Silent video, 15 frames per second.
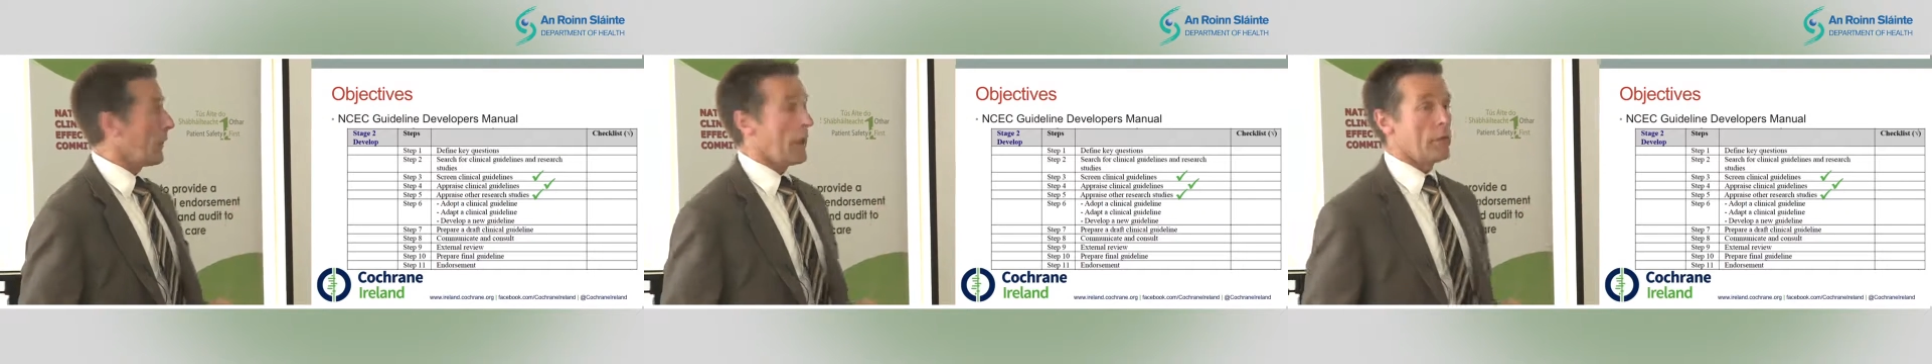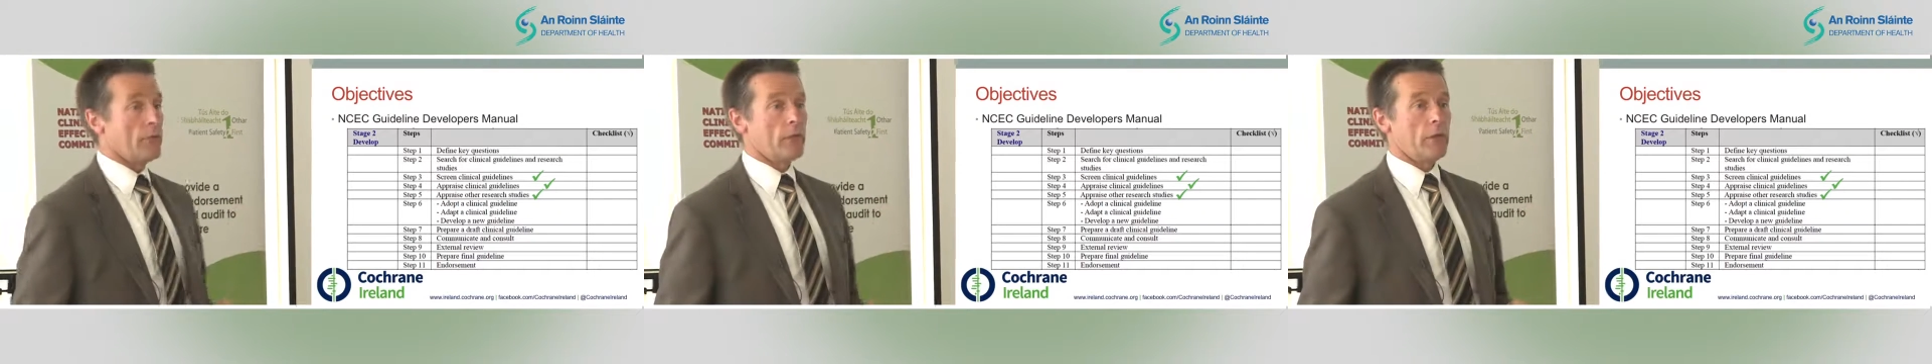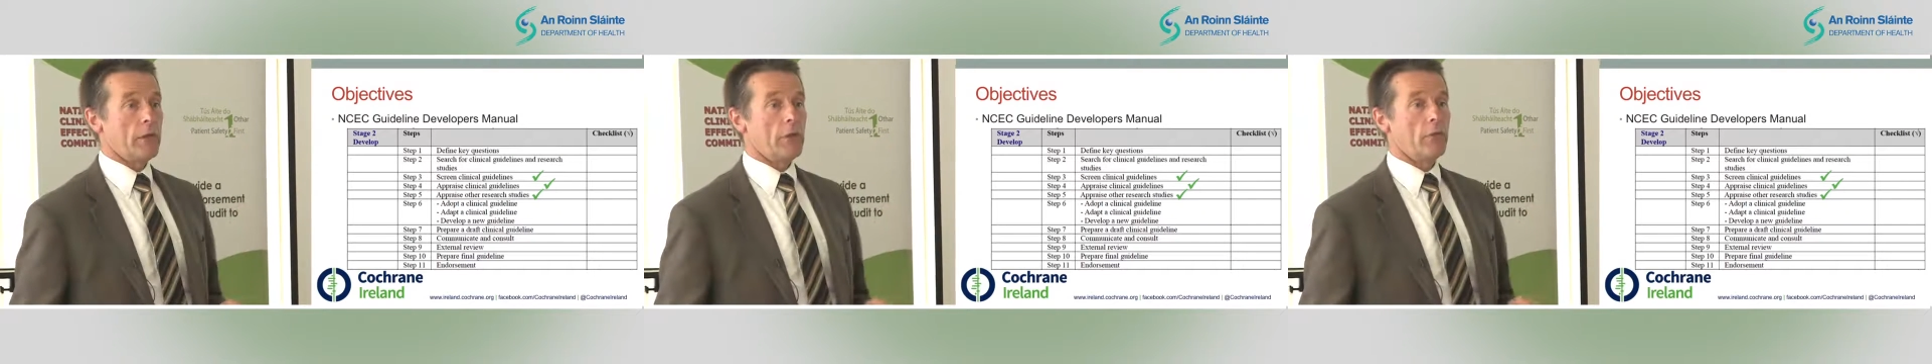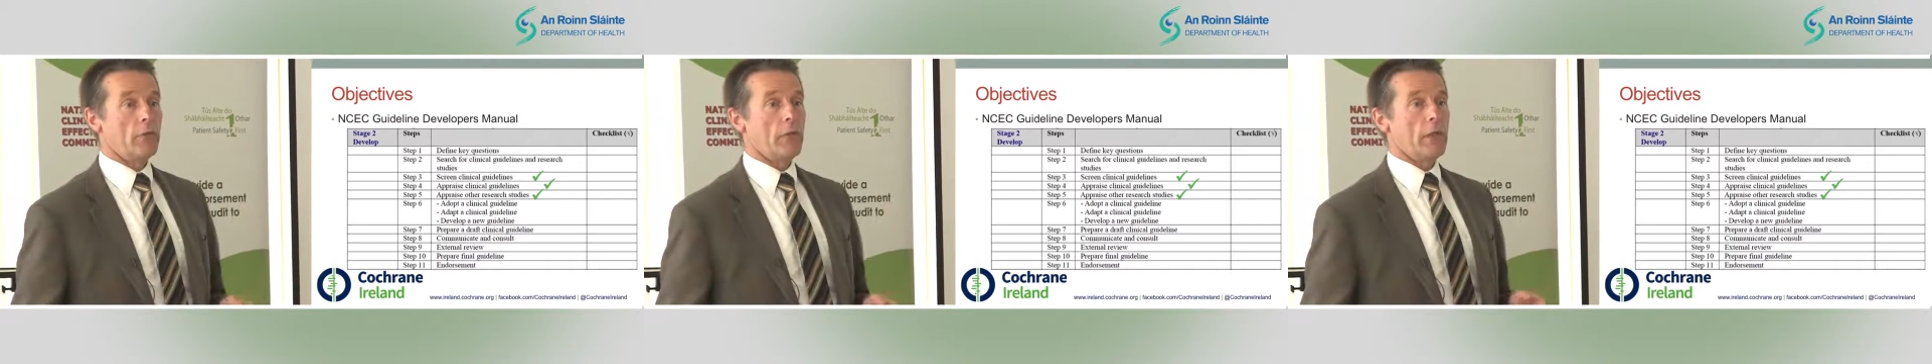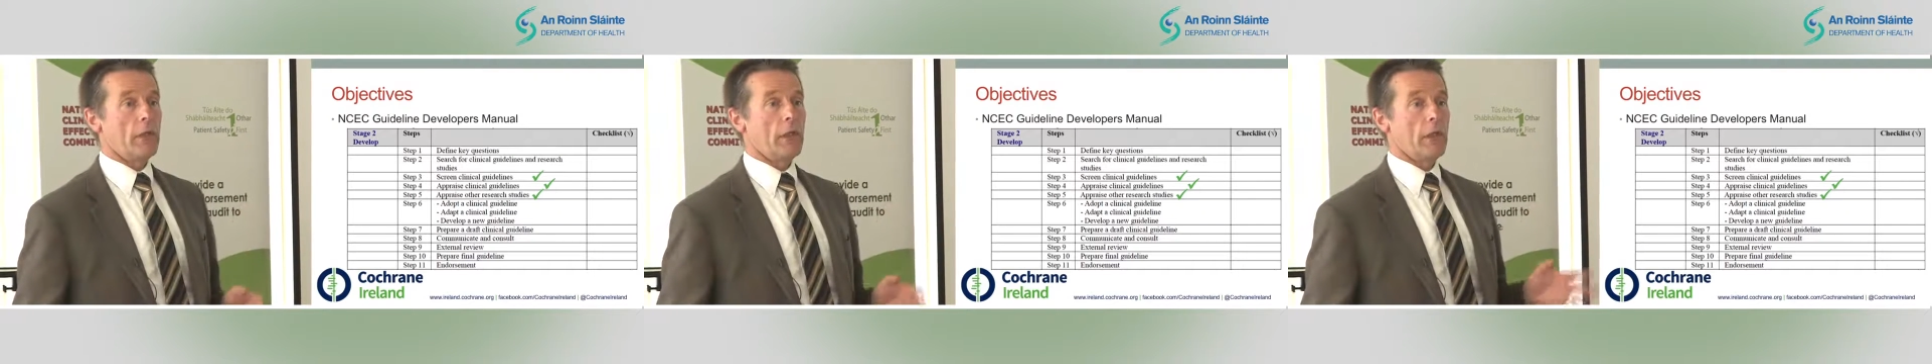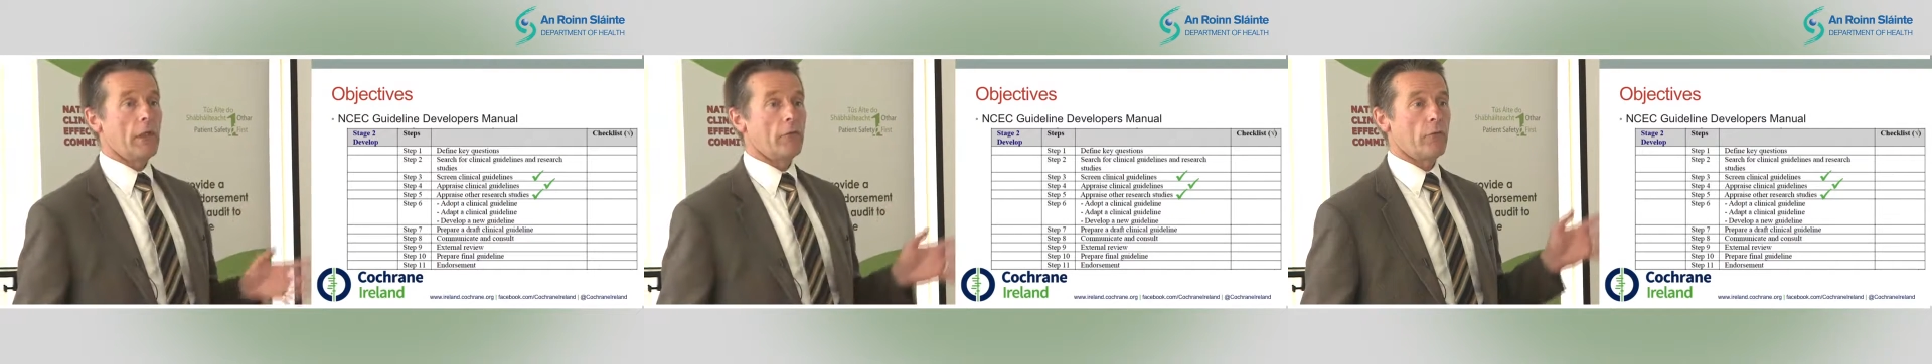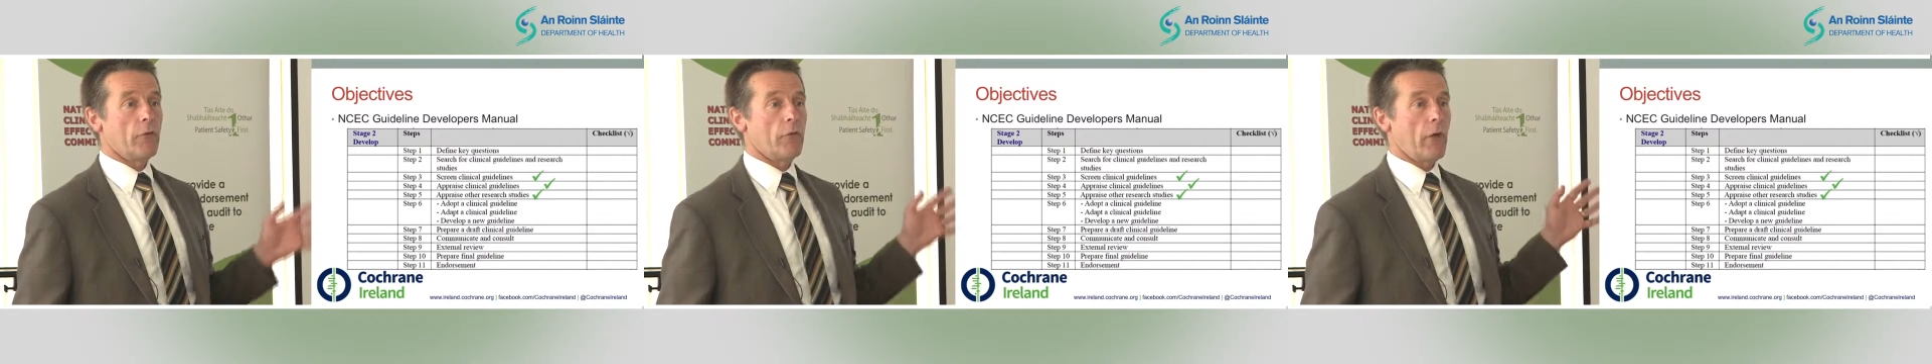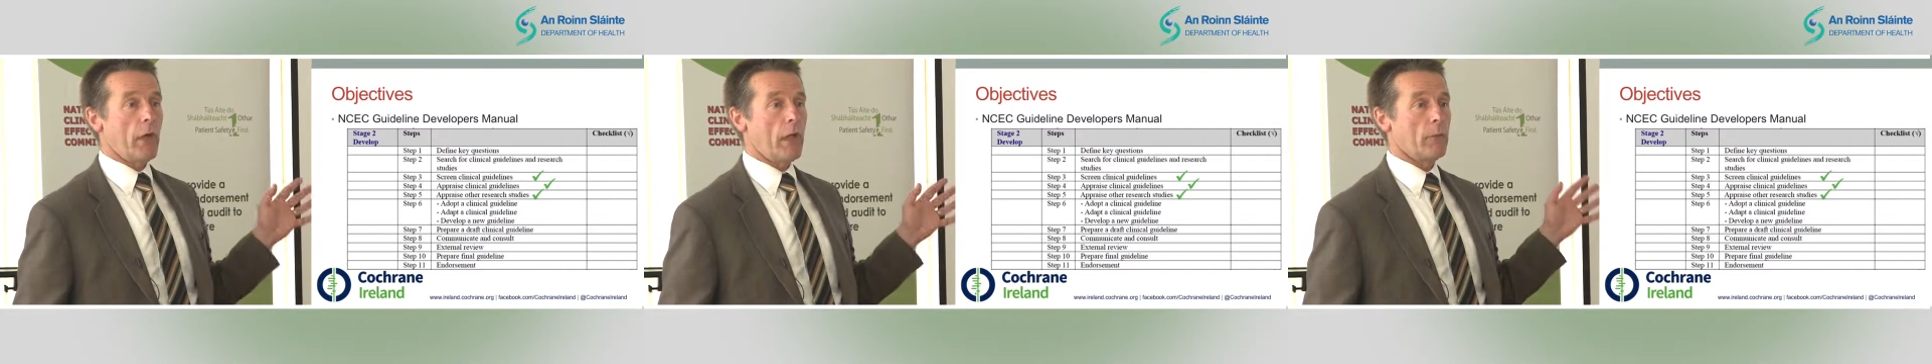NCEC has
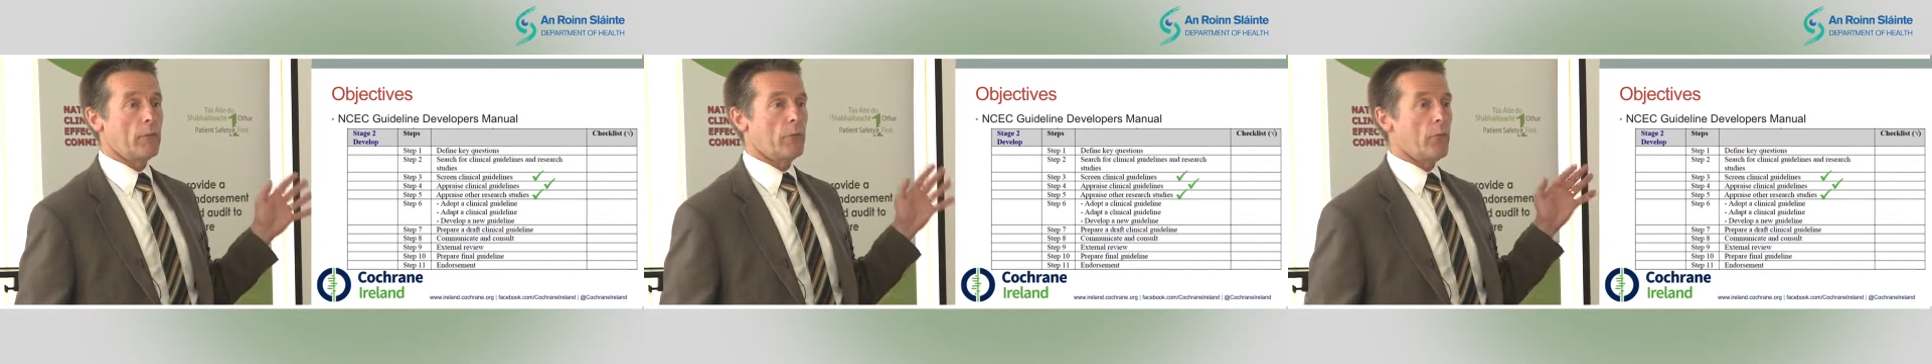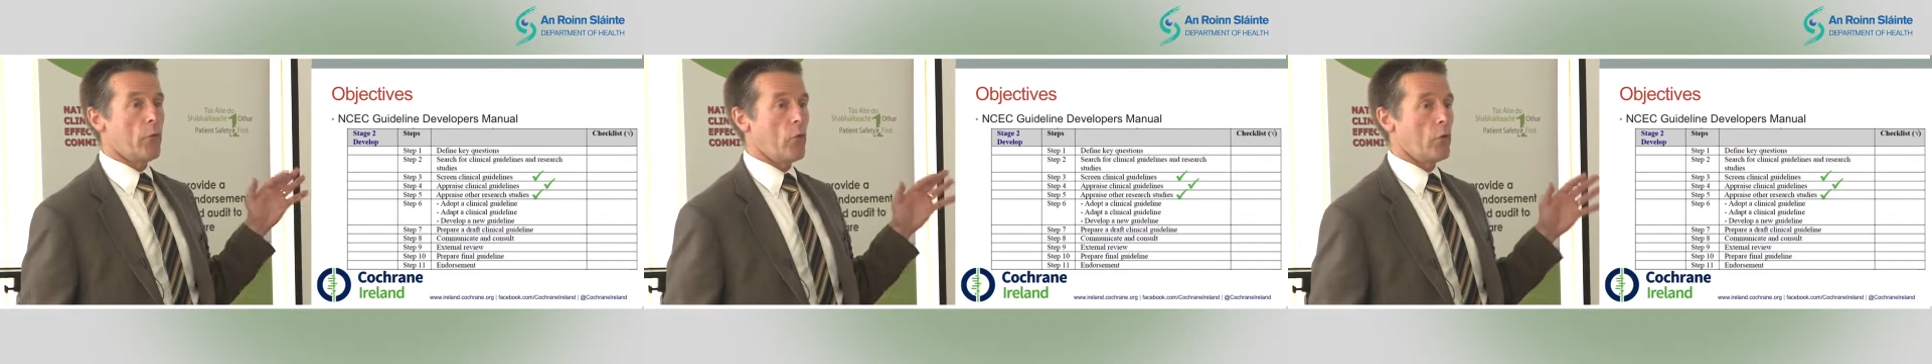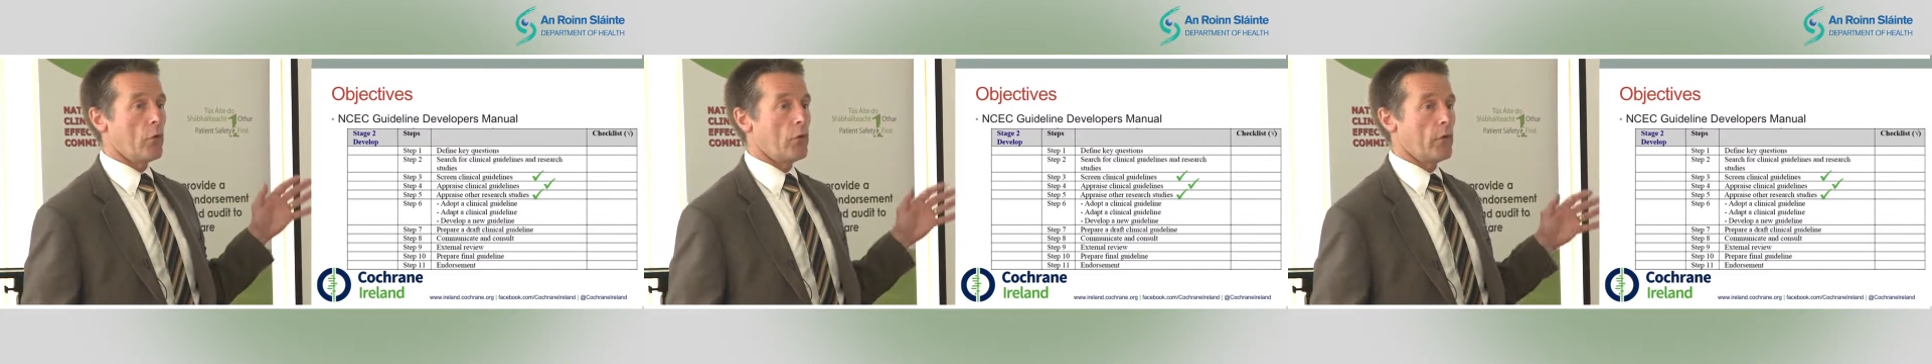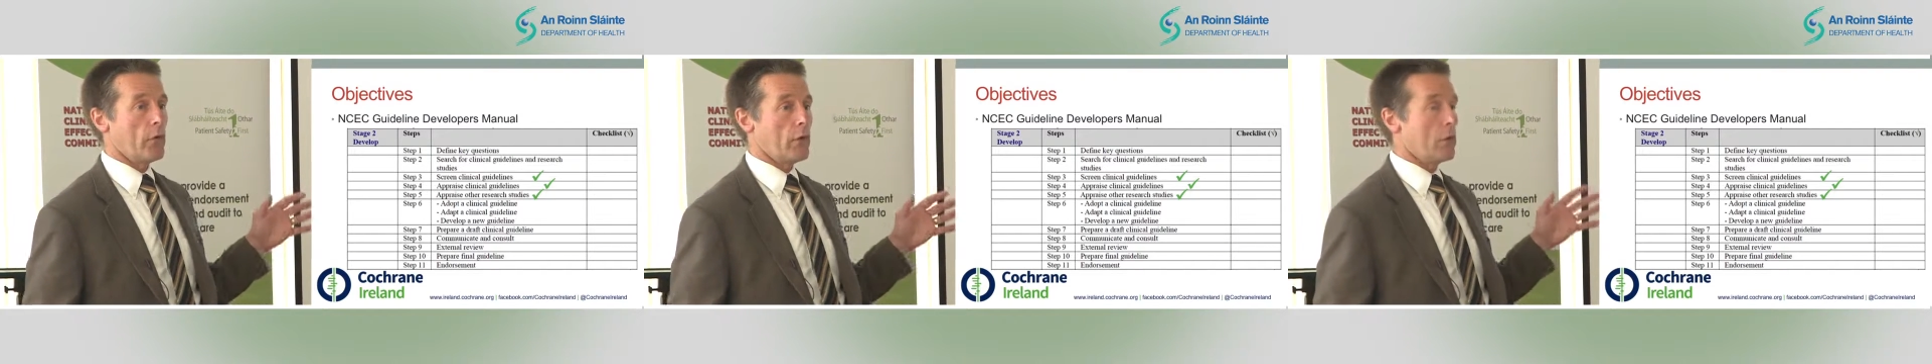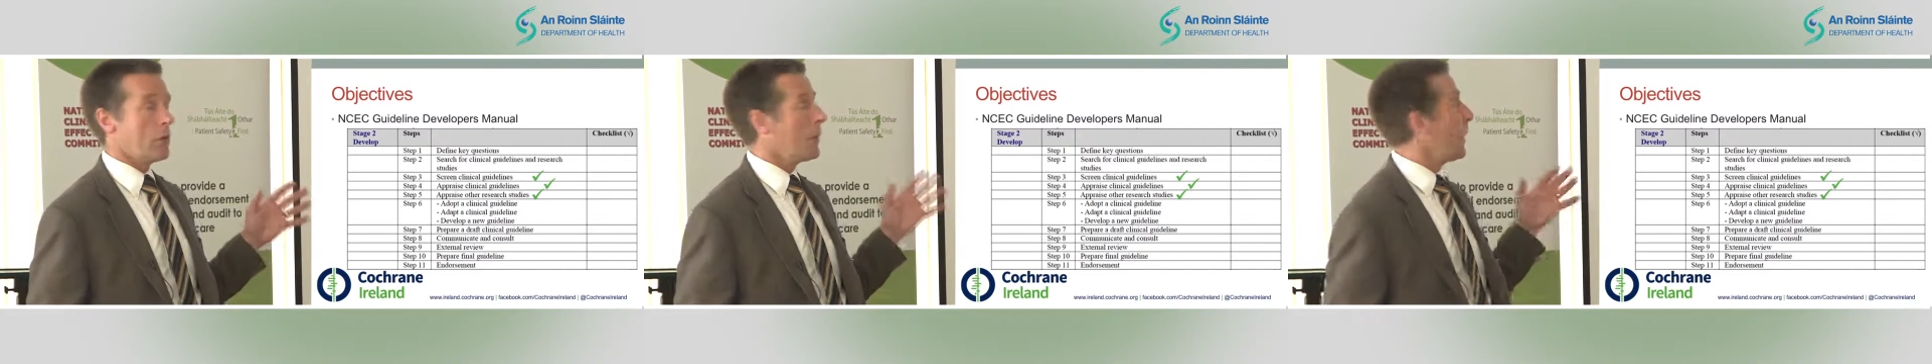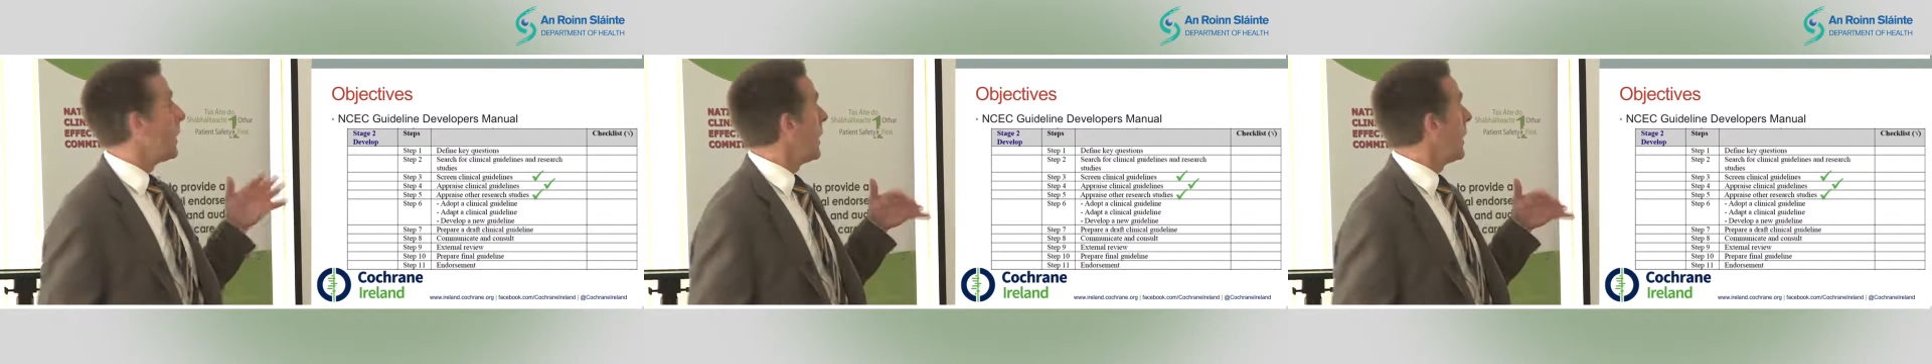developed for the